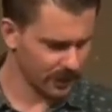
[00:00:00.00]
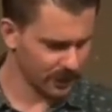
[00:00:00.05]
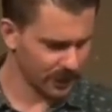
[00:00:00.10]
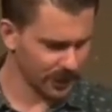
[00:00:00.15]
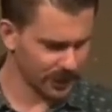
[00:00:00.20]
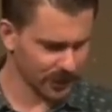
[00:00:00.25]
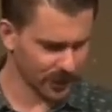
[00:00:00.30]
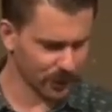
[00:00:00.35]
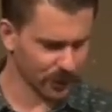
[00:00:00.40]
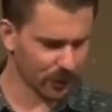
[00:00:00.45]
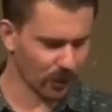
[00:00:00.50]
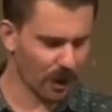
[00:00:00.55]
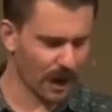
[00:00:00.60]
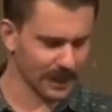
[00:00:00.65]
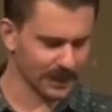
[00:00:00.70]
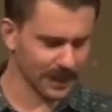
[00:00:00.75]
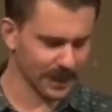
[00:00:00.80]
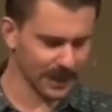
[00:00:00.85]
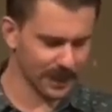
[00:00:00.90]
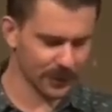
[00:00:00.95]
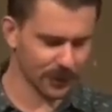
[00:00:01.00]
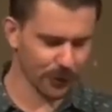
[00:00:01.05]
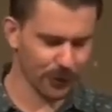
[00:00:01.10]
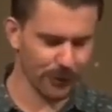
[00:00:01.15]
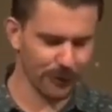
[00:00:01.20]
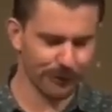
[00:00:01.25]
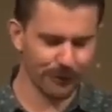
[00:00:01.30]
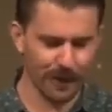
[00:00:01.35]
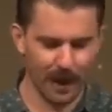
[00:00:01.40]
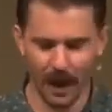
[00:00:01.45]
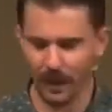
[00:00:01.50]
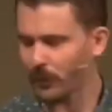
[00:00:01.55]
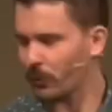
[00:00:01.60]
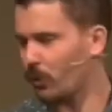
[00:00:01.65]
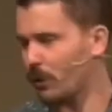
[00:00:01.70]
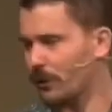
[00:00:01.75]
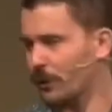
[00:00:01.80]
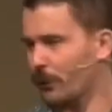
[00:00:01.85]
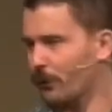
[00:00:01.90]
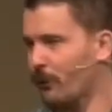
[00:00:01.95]
Jesus Christ is to the Father
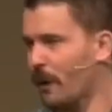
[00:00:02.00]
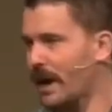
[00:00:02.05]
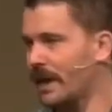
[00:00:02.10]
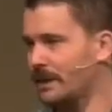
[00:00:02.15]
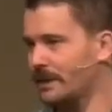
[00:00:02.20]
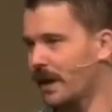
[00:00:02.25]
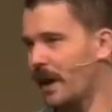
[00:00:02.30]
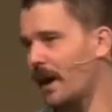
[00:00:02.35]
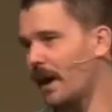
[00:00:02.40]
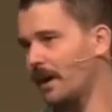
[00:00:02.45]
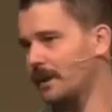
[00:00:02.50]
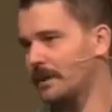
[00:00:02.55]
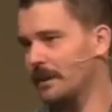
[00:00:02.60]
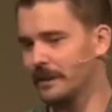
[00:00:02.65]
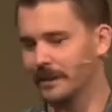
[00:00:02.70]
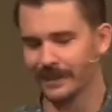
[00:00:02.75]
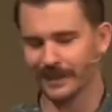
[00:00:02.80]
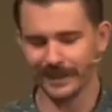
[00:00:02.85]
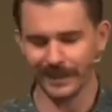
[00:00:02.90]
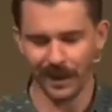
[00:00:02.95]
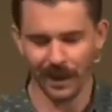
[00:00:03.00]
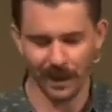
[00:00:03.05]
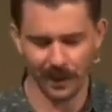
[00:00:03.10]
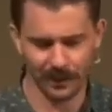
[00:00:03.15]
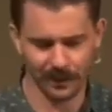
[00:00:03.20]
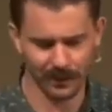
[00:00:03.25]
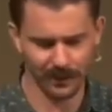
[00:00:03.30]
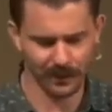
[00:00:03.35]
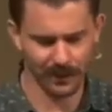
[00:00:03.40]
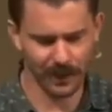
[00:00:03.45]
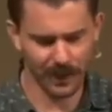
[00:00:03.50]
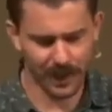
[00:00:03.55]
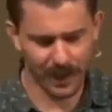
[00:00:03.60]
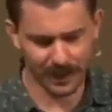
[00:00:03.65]
what the rays are to the sun.